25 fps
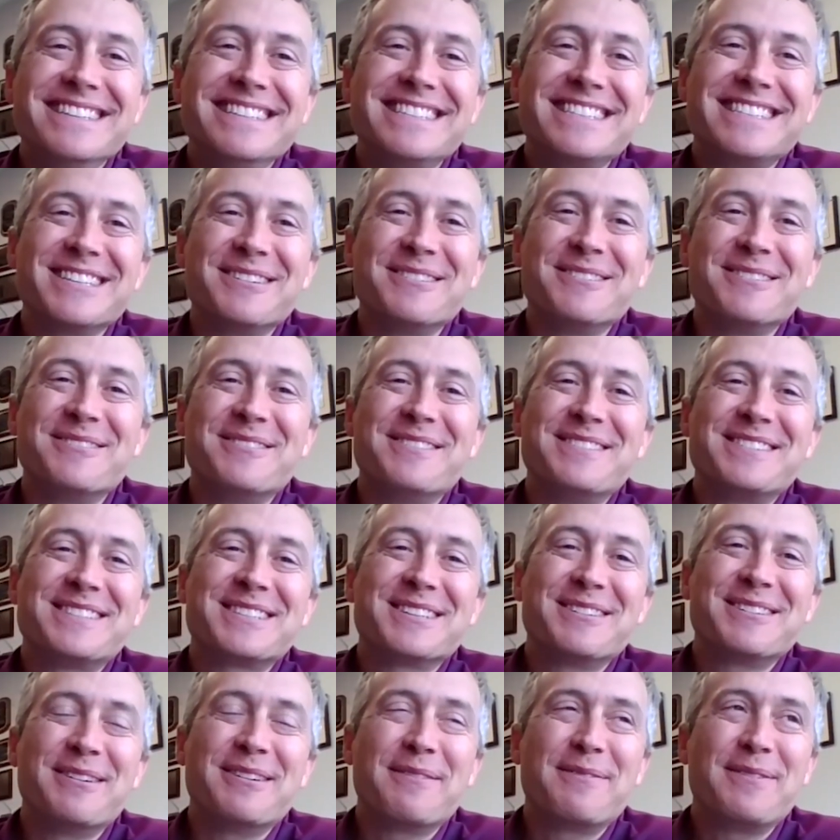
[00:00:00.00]
So
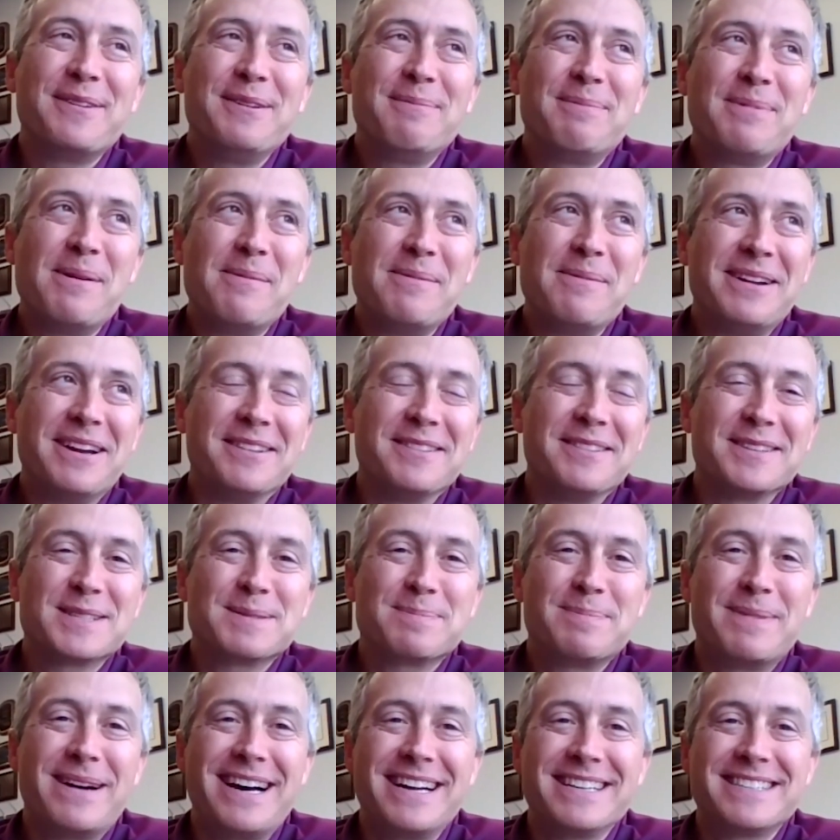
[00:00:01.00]
if you put me on the
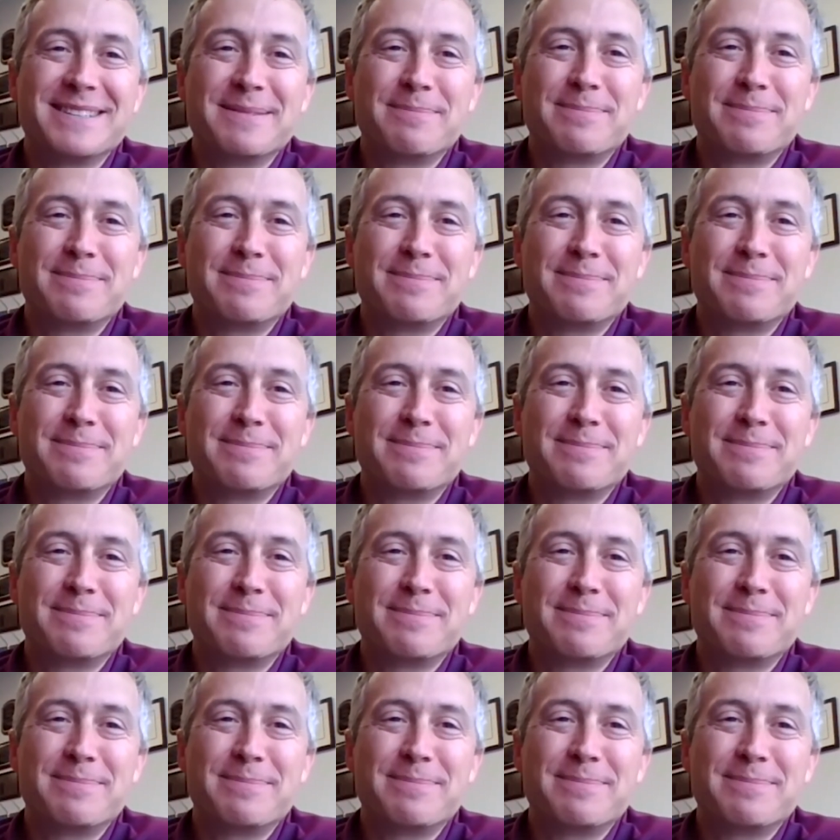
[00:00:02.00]
spot